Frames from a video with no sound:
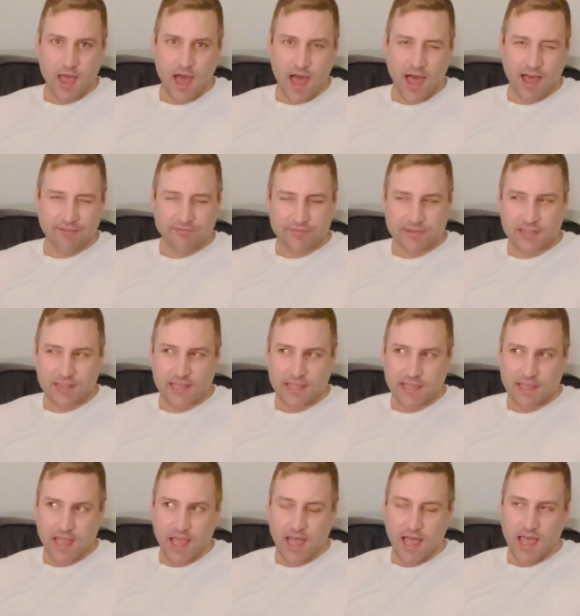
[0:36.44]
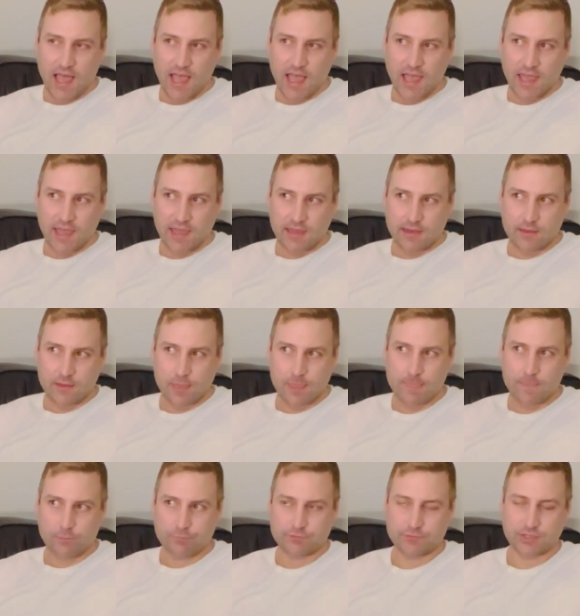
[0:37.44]
I feel like I,
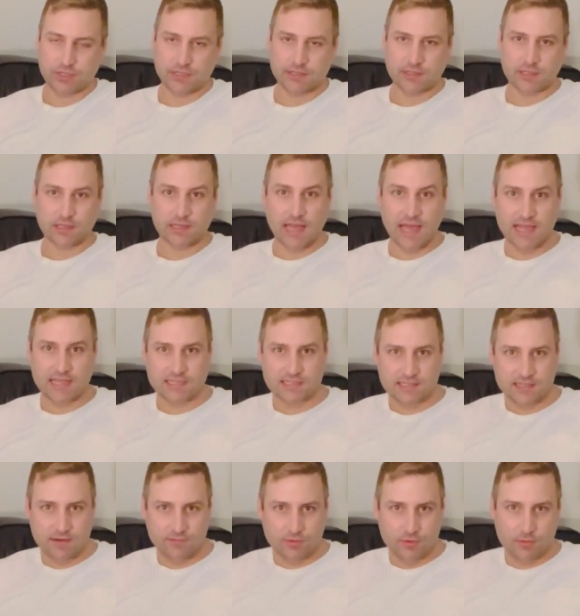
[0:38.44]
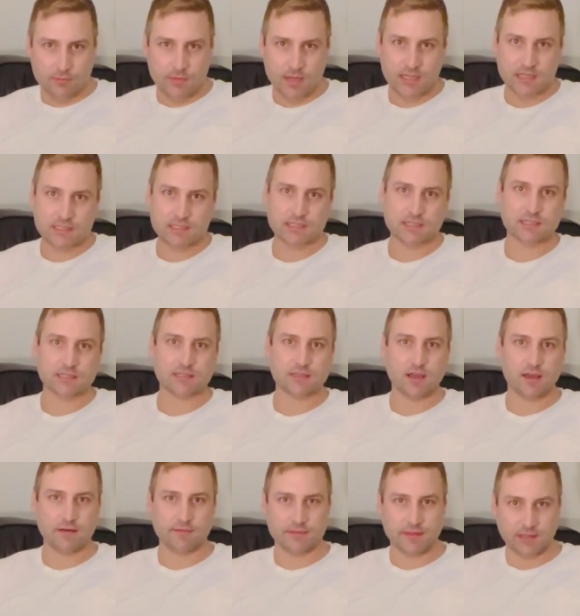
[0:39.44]
during the last several months
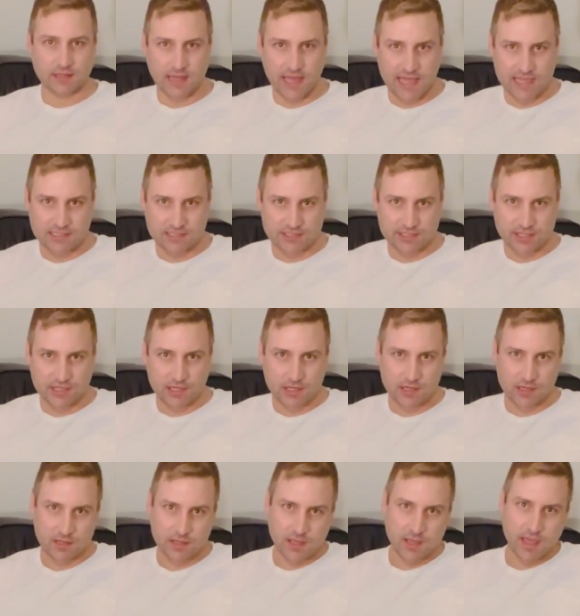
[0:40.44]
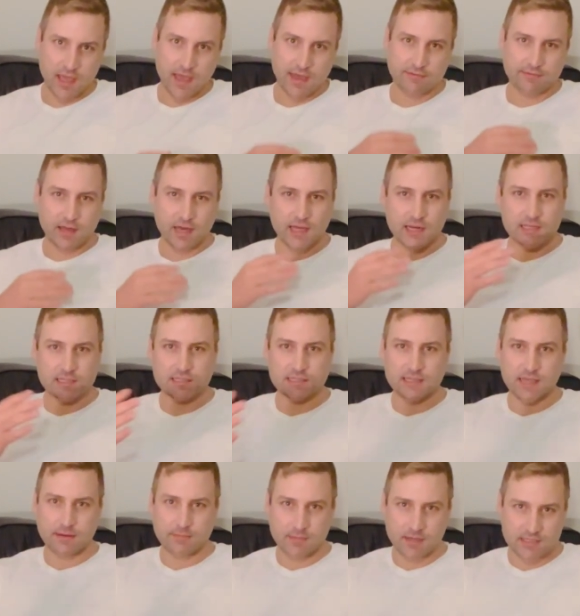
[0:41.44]
of the last year, have kind of
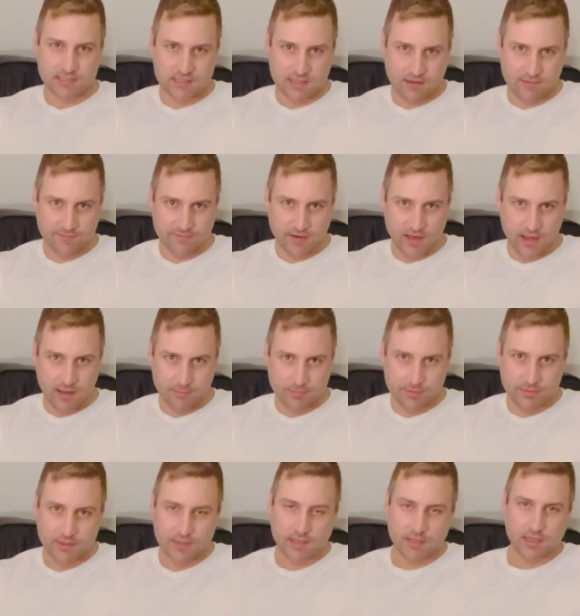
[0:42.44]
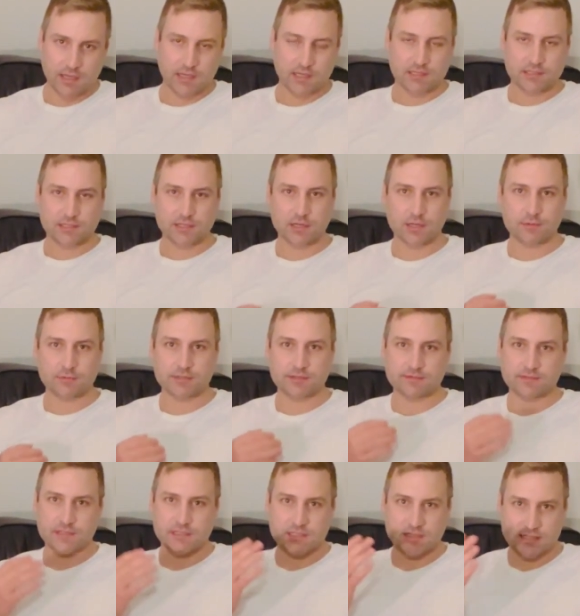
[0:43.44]
set myself up in terms of
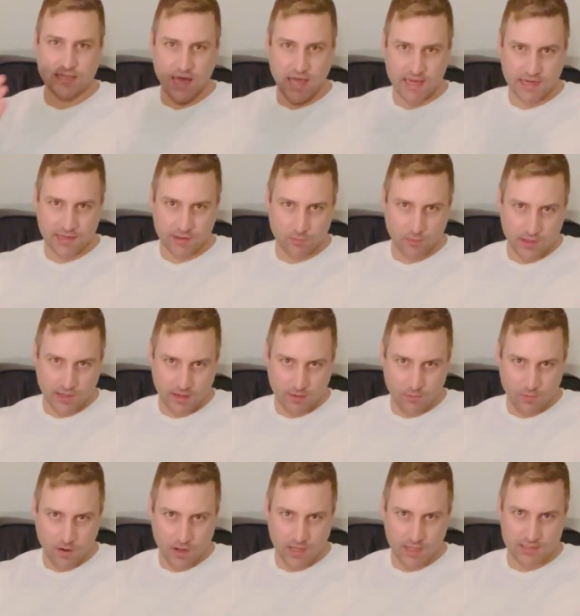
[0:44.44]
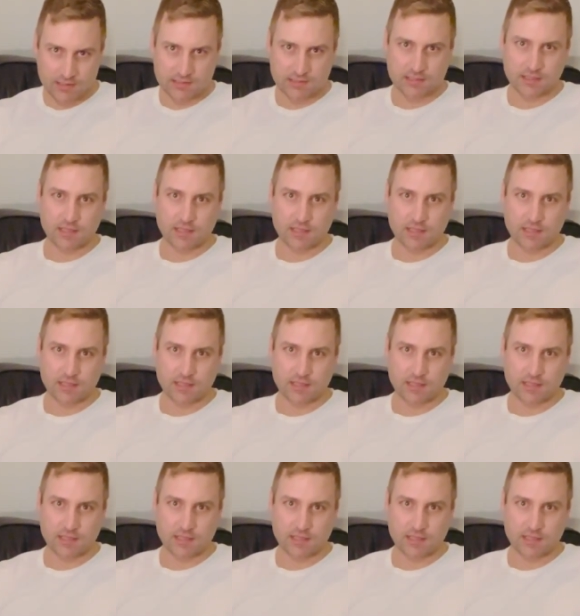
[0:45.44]
deciding what I want,